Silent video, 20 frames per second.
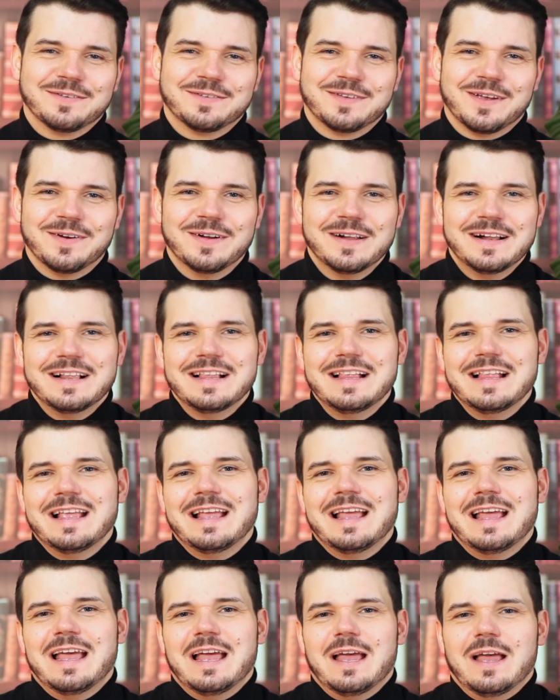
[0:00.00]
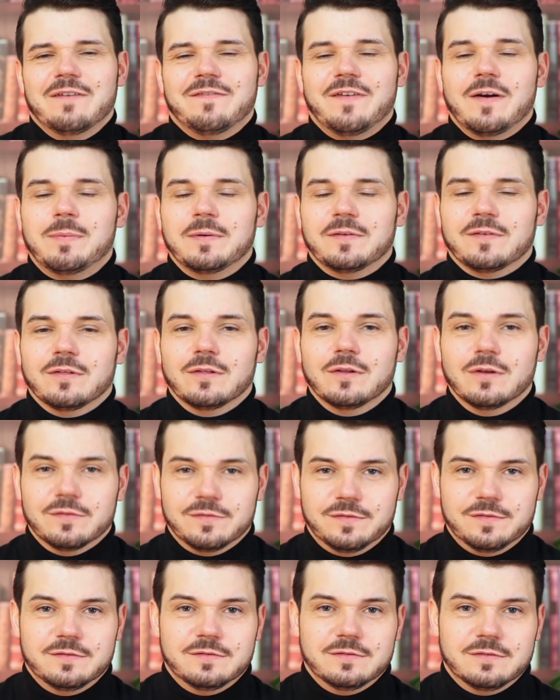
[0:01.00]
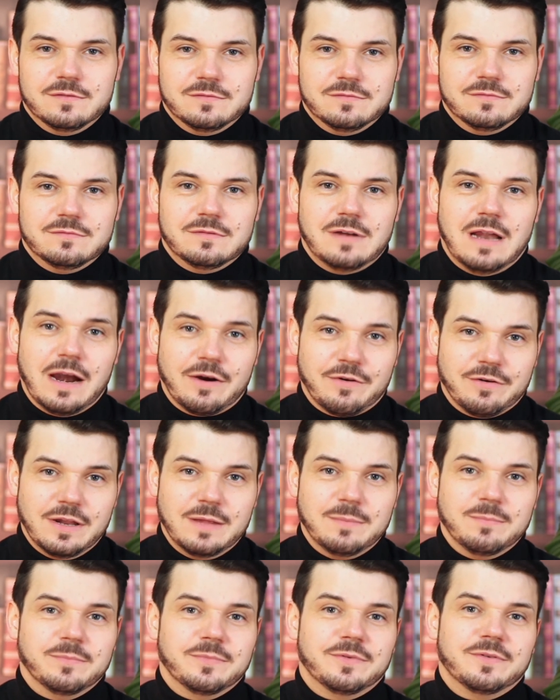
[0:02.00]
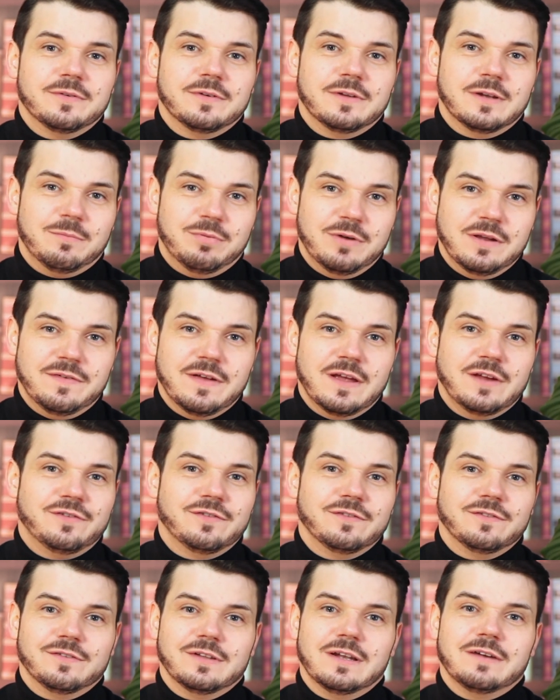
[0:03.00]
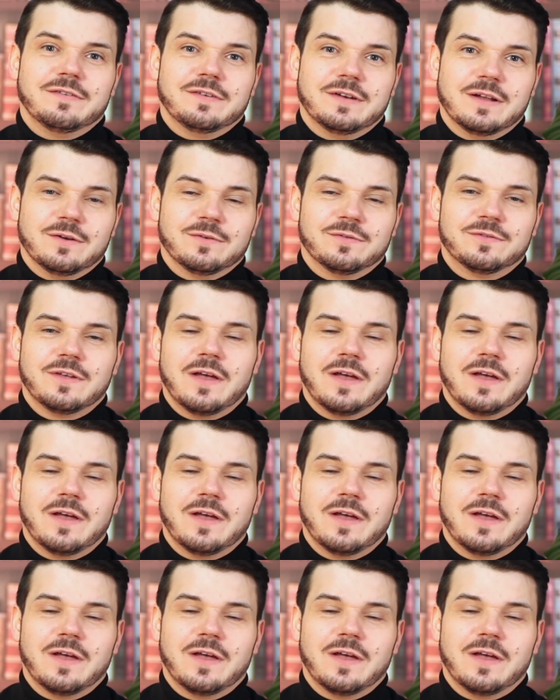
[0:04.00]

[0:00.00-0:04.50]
So therapists love acronyms and abbreviations and everything else.